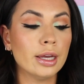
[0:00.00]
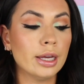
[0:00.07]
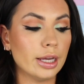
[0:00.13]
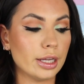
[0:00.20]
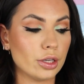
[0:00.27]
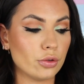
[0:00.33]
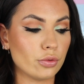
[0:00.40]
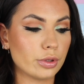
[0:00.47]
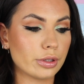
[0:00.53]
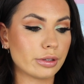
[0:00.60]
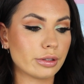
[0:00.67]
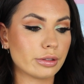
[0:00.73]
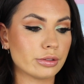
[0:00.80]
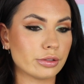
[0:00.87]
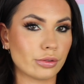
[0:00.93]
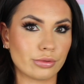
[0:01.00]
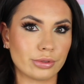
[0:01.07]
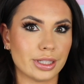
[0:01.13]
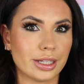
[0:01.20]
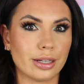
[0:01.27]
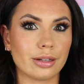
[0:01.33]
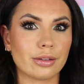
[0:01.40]
and you don't
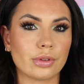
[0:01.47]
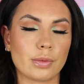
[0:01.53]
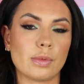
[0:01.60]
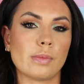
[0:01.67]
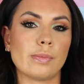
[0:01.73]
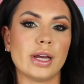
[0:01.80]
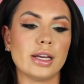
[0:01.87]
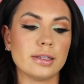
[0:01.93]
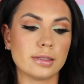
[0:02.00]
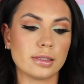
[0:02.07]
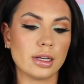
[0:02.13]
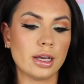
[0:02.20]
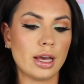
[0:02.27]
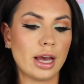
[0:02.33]
take care of them the best,